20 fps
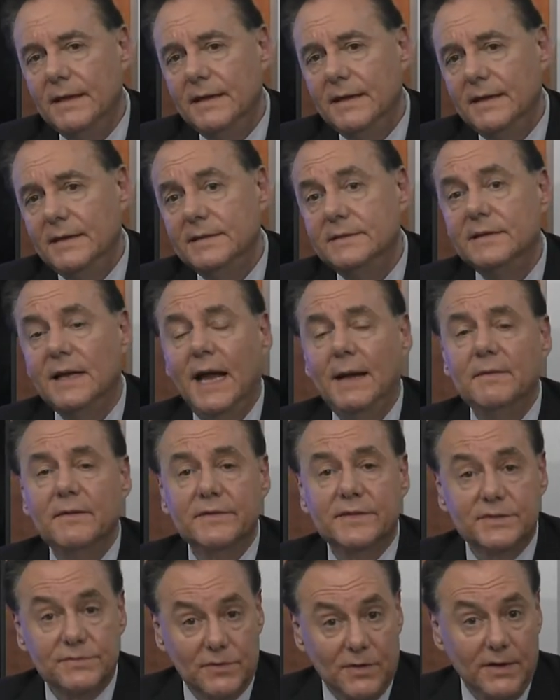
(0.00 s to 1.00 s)
At a time
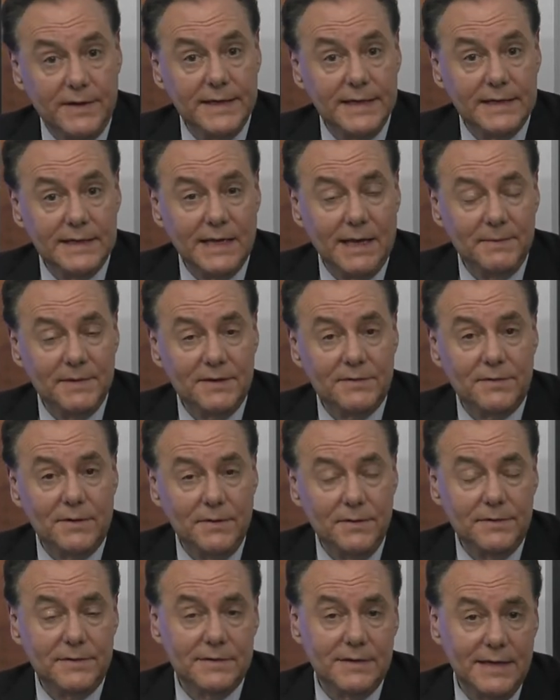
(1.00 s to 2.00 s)
of strong economic
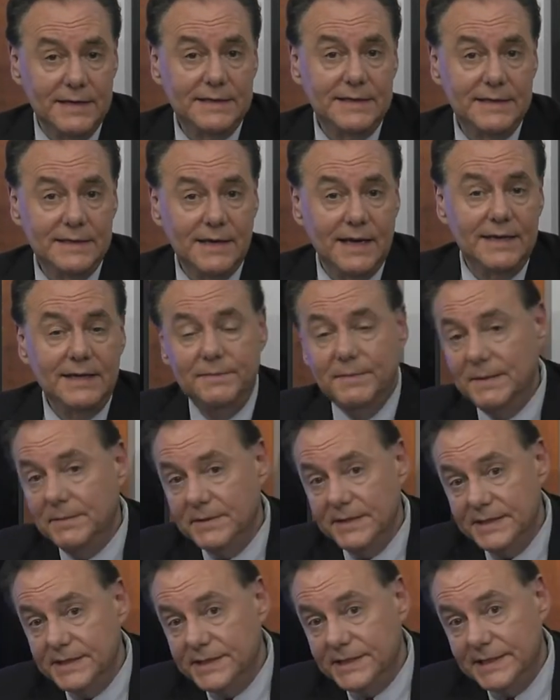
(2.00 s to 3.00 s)
growth in 1990, people
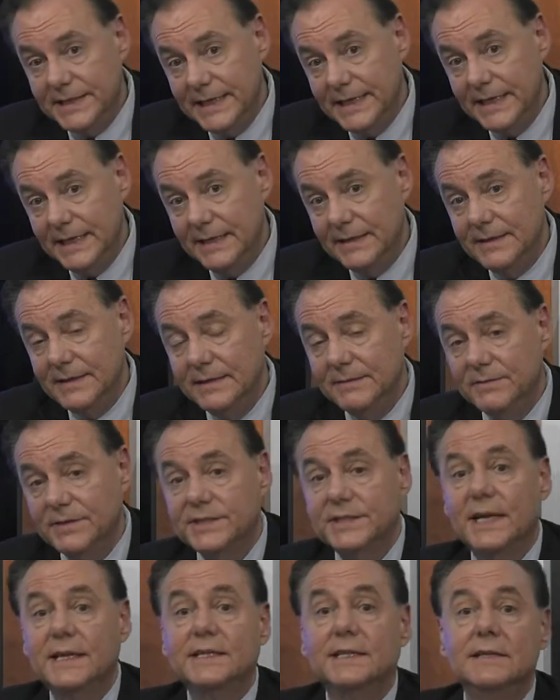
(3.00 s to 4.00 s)
didn't see the
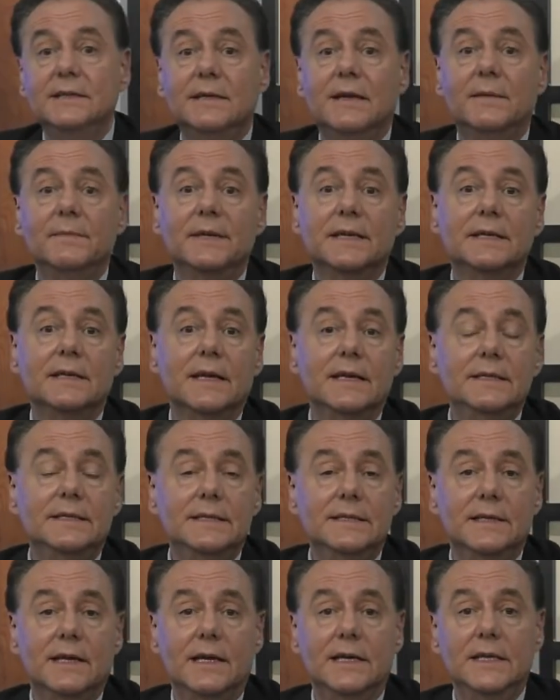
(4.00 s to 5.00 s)
recession coming in
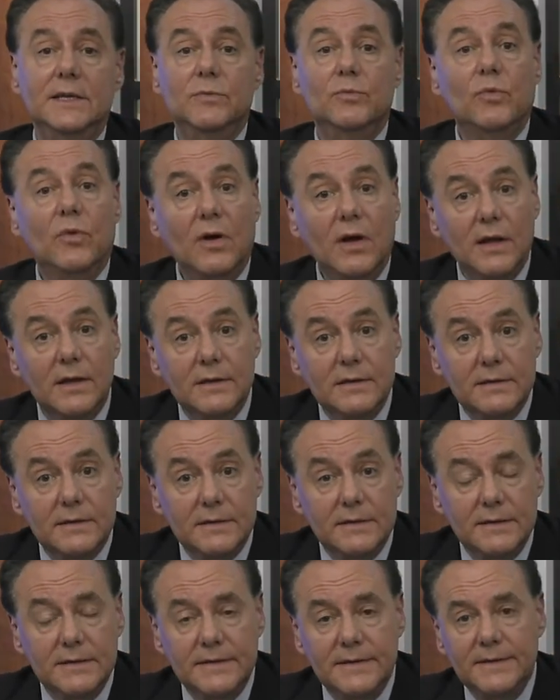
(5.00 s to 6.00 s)

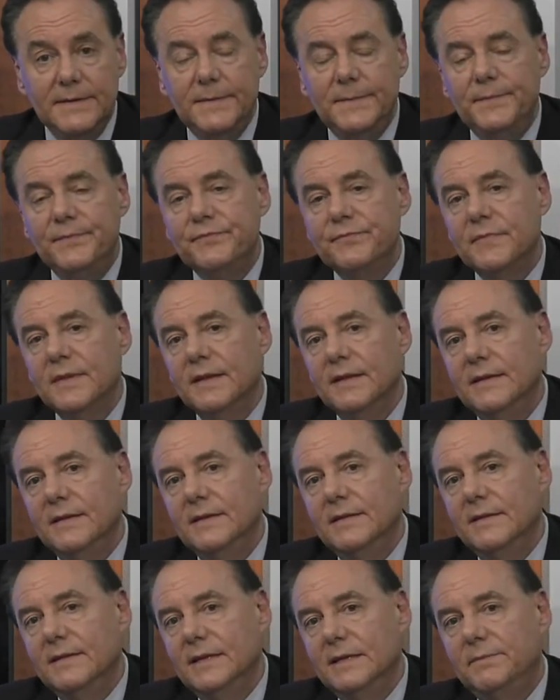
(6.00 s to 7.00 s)
1991.
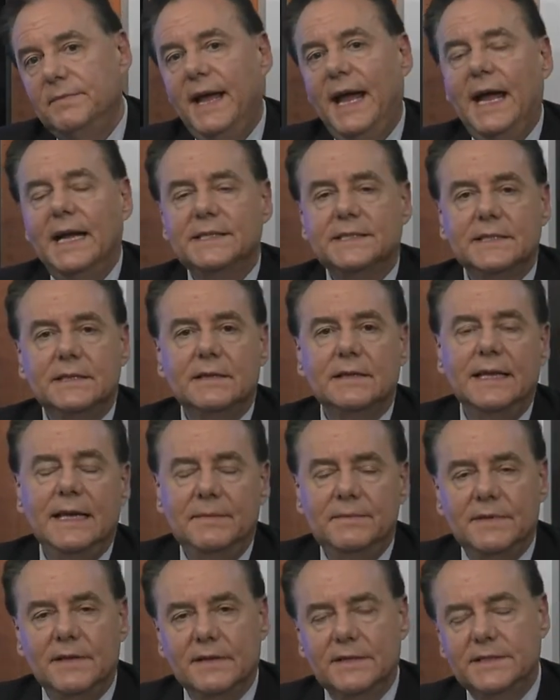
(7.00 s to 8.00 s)
It passed in a
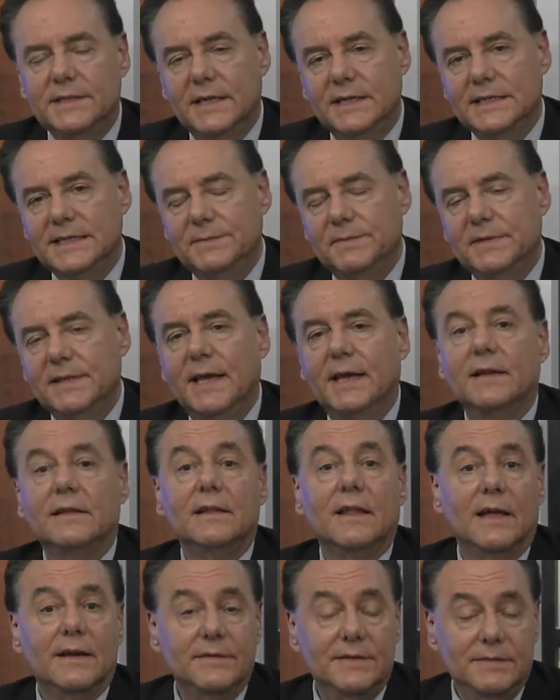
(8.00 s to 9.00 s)
lame duck session without a
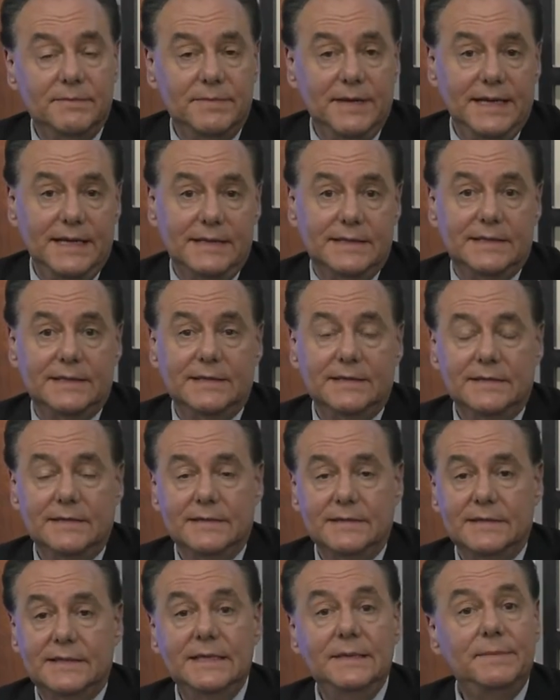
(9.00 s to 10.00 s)
lot of debate.
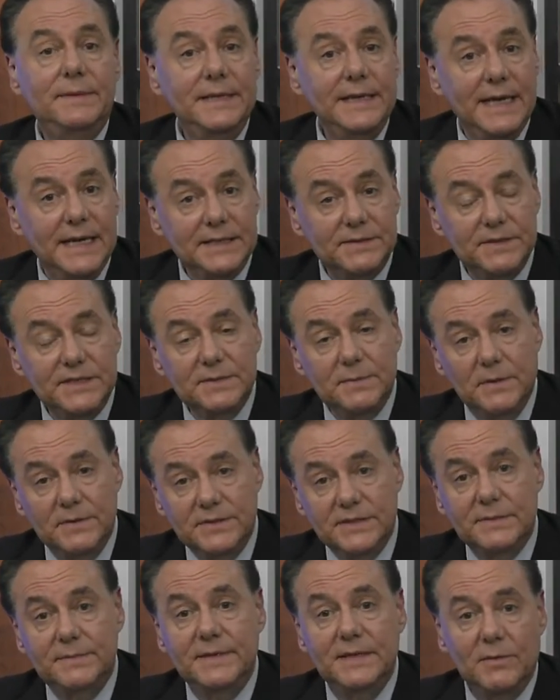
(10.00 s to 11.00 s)
TPS was
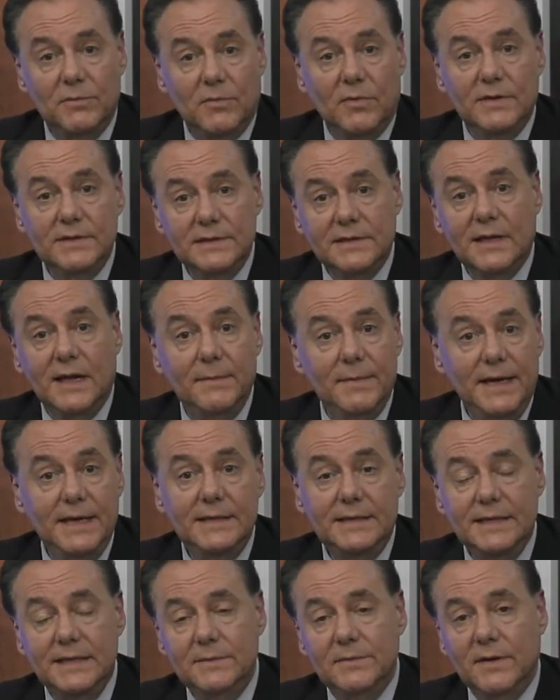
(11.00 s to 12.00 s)
supposed to be a one-time
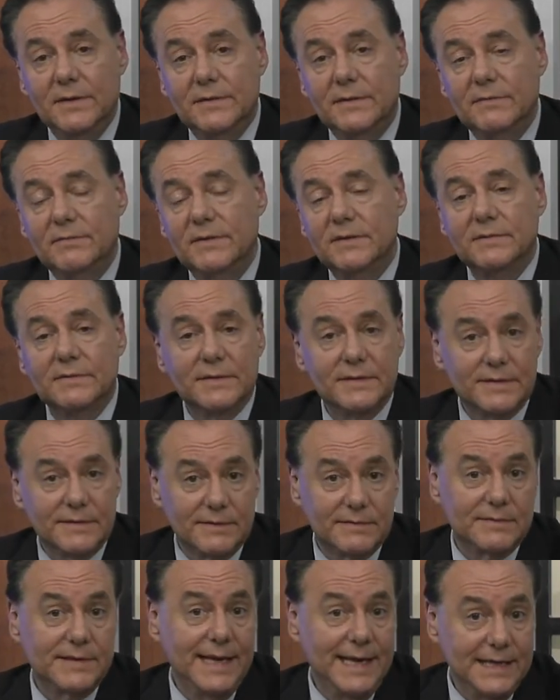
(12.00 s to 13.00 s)
18-month with
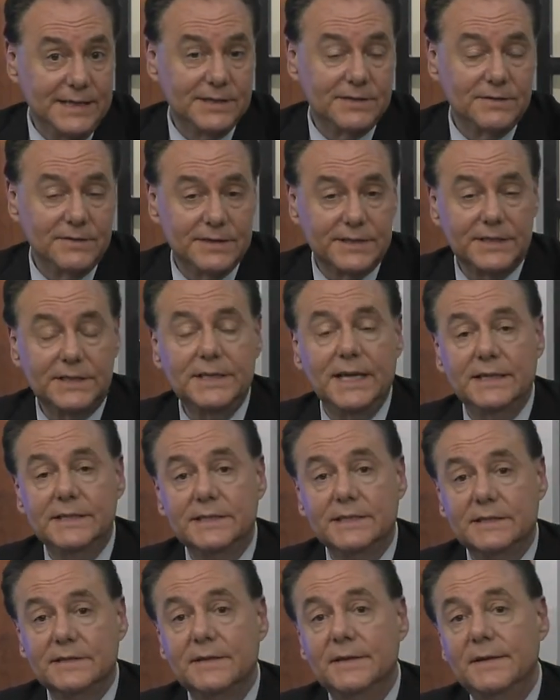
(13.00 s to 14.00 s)
occasional
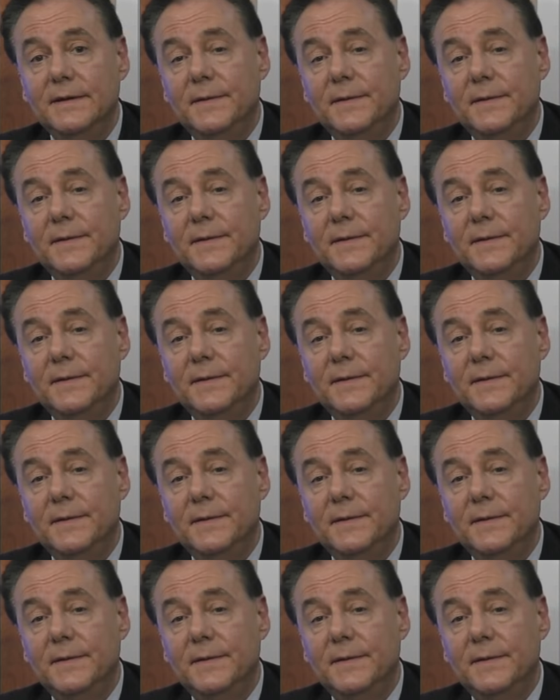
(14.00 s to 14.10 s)
extension